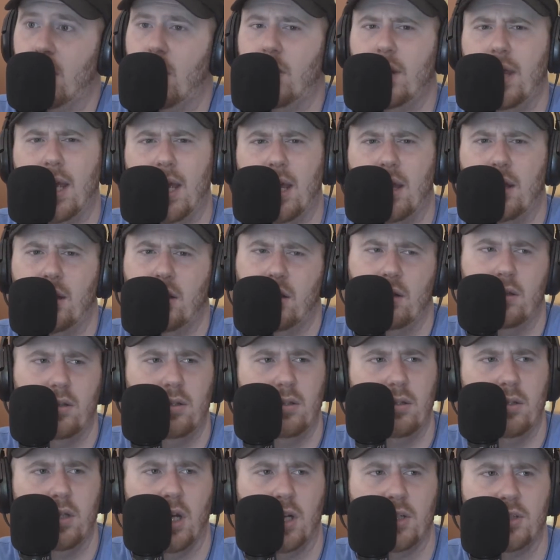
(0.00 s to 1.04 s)
Oh exactly. yeah.
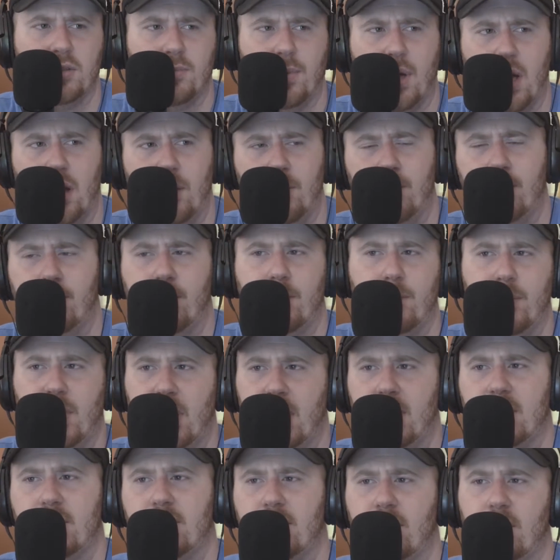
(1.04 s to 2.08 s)
He touched my
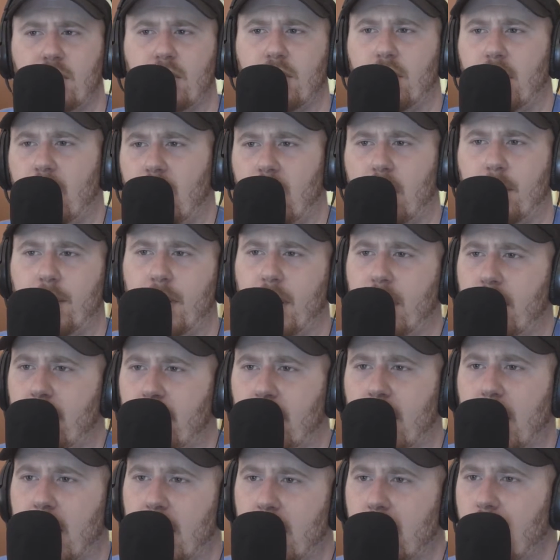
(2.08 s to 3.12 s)
penis too. You know what I mean? Or
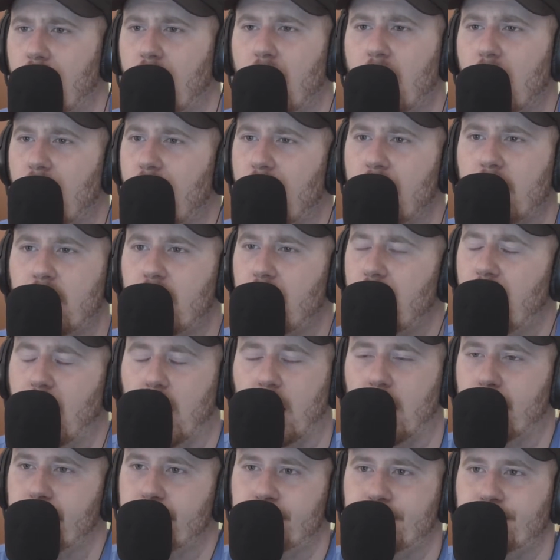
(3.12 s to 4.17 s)
like, right. Like, like why yeah.
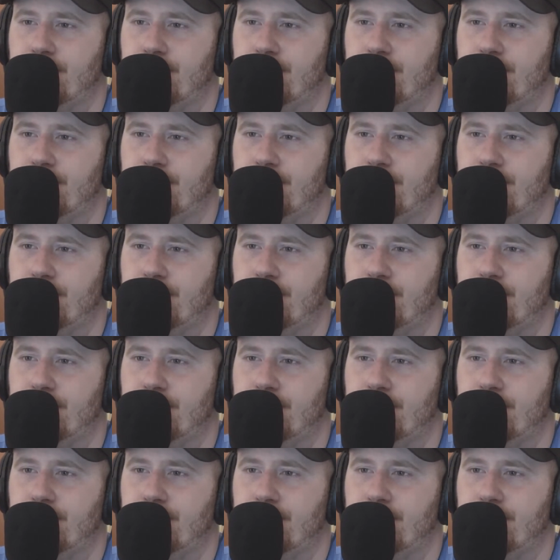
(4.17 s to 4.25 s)
didn't you